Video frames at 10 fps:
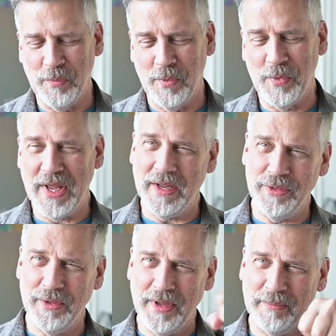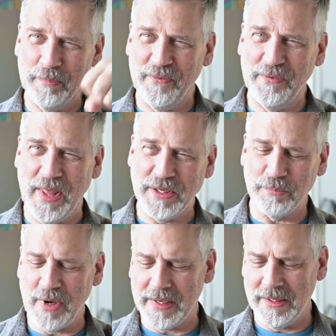when we had the
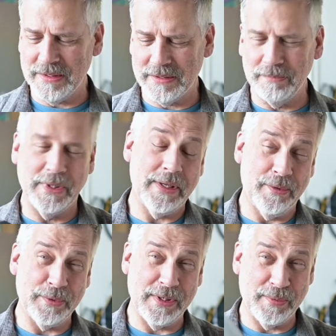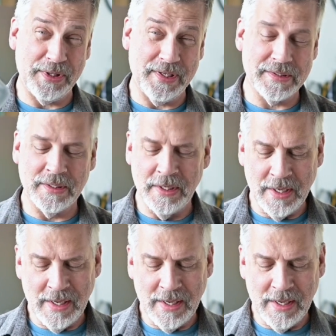flash brackets, but you don't need it with this.